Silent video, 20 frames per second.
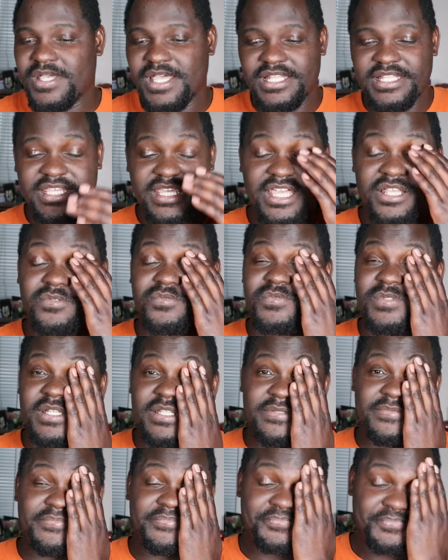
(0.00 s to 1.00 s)
Can't get
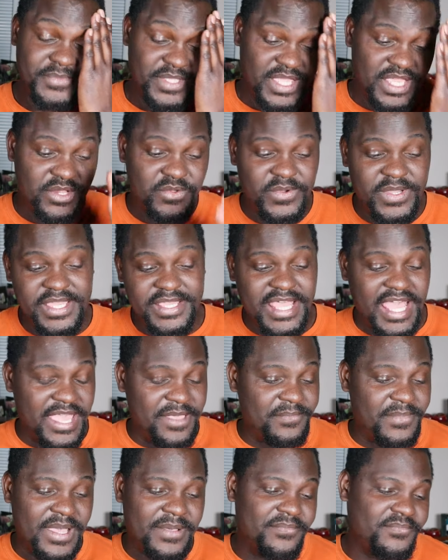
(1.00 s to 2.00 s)
one. Anyway,
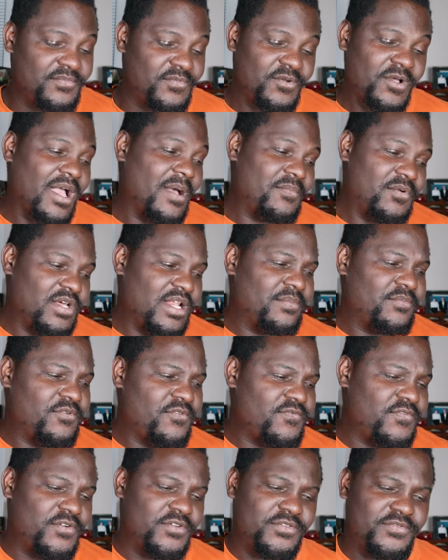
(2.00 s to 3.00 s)
I'm I'm I'm gonna
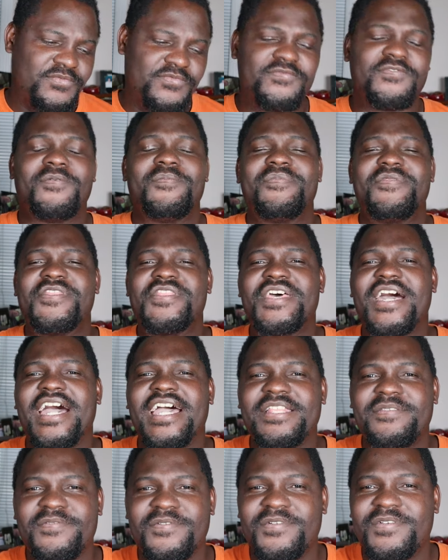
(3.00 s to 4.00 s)
move on from
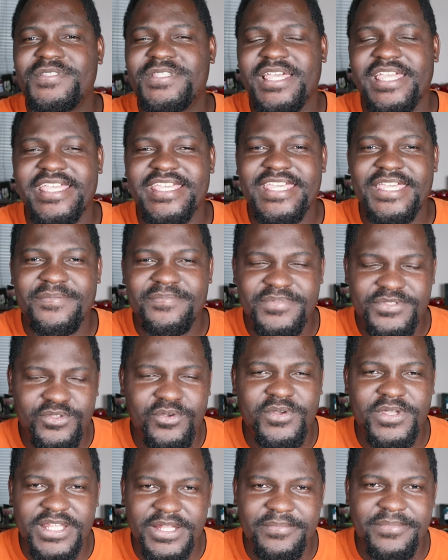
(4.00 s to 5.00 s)
that because I keep
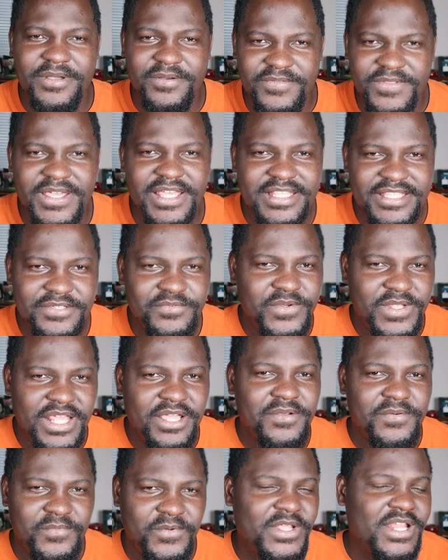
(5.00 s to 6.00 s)
talking about that. When
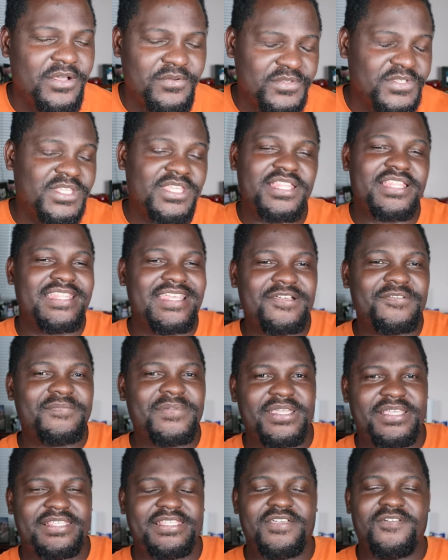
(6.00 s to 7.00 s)
I when I was sitting down
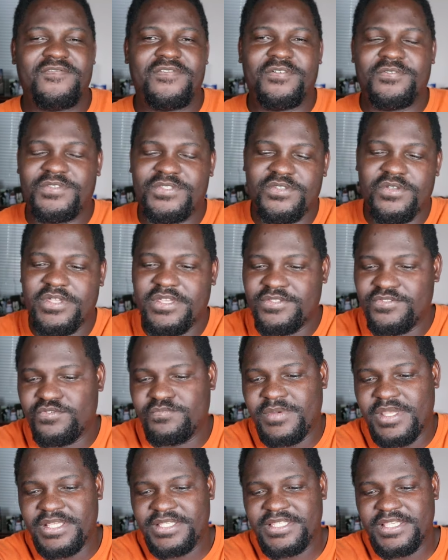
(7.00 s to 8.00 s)
myself, I was talking
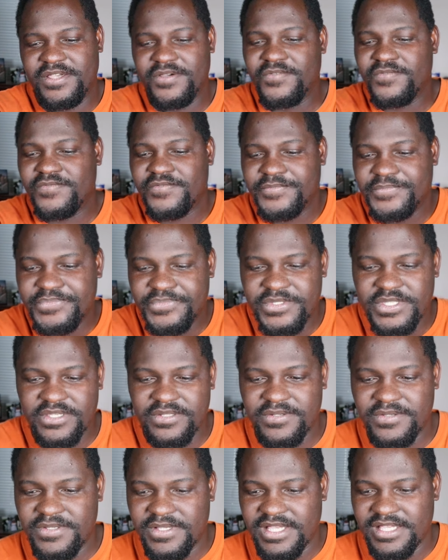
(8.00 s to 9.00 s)
to myself.
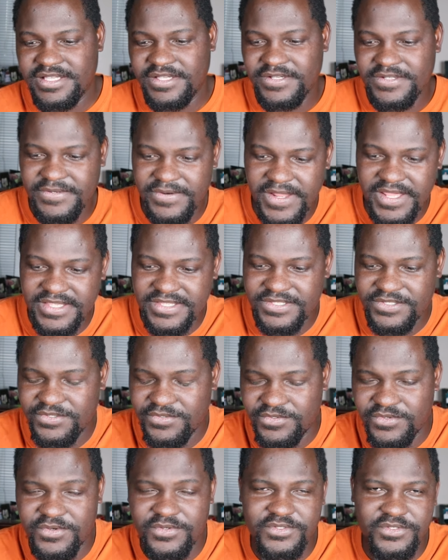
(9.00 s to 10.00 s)
You know, crazy
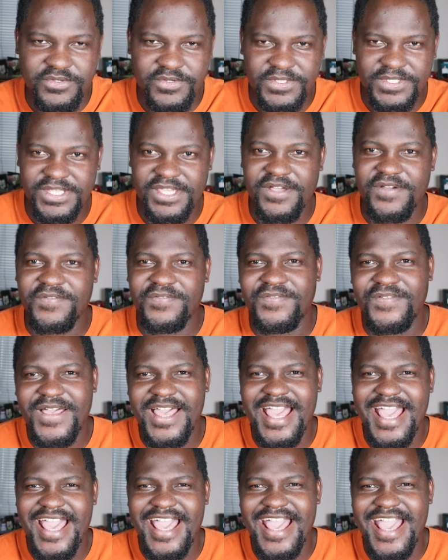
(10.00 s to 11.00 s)
to talk to yourself.